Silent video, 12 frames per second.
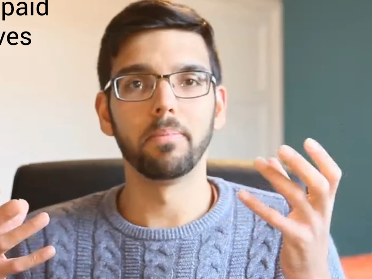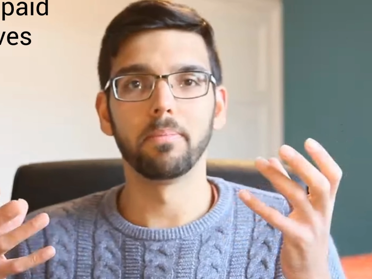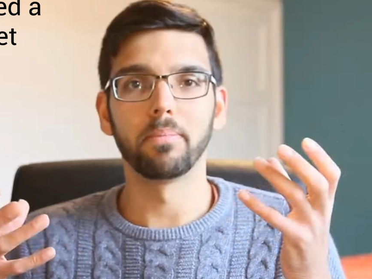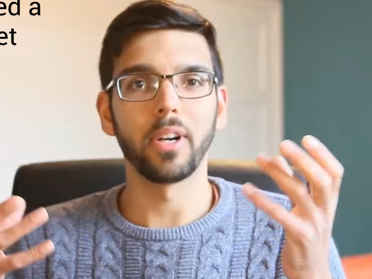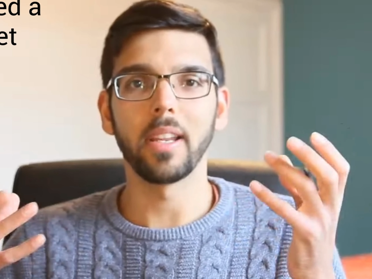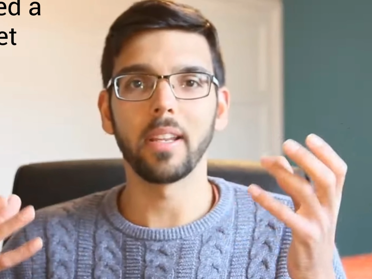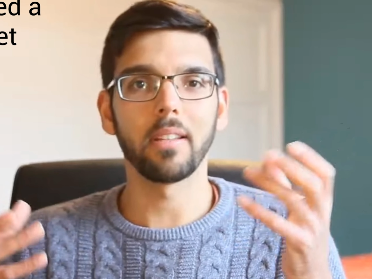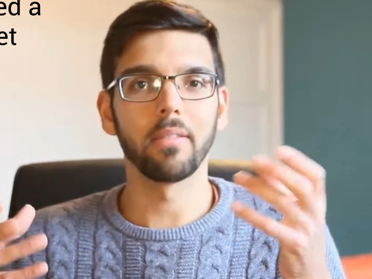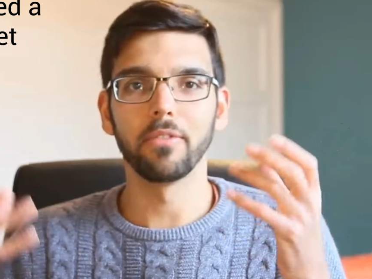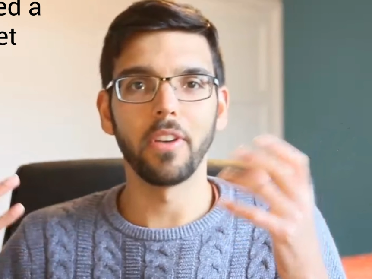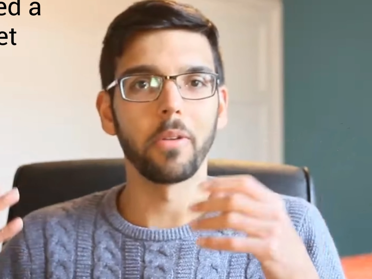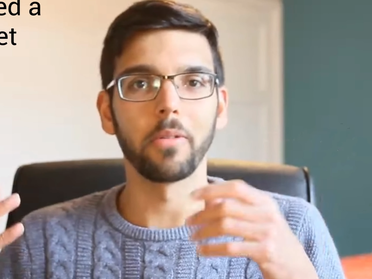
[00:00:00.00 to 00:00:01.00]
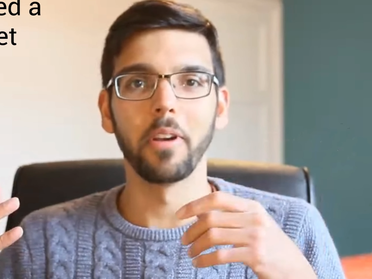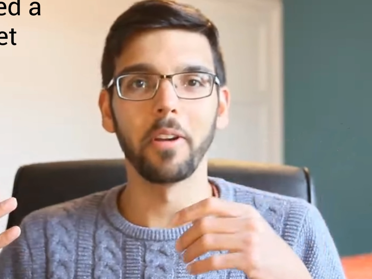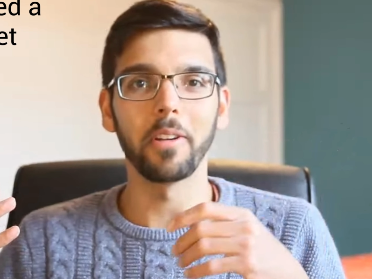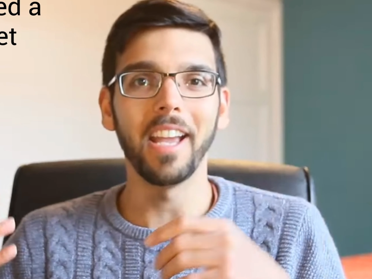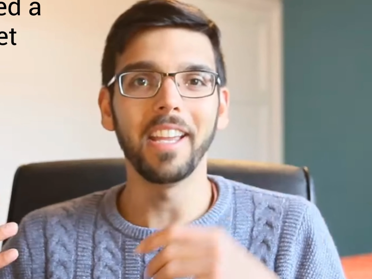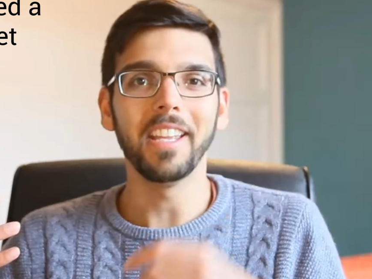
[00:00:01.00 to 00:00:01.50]
brick phone,
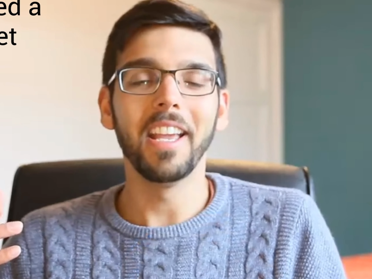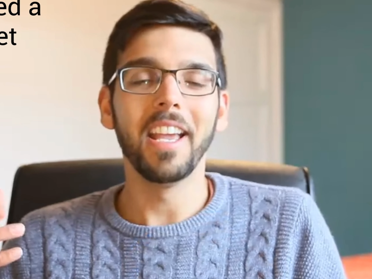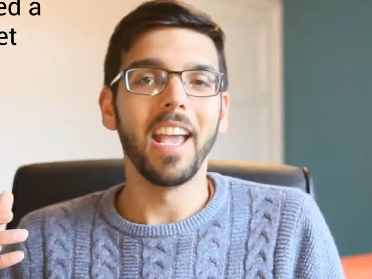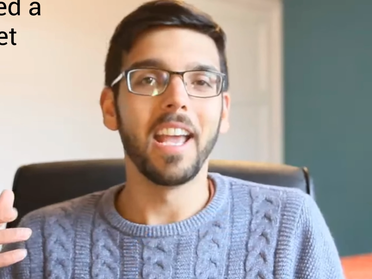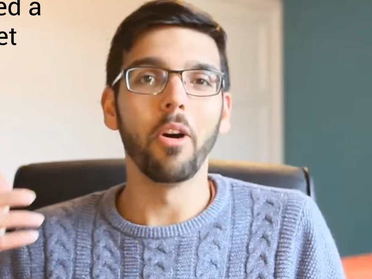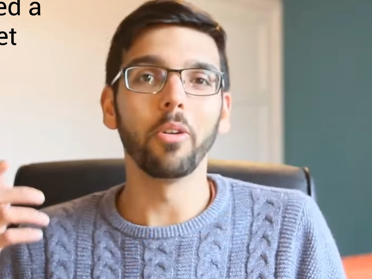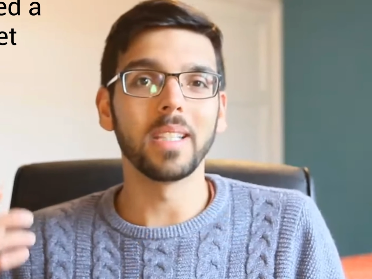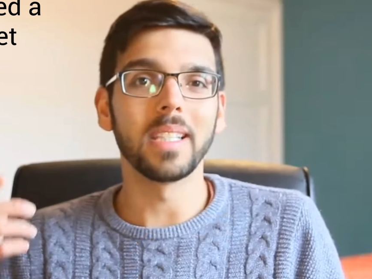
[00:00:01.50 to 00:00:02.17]
okay? And all you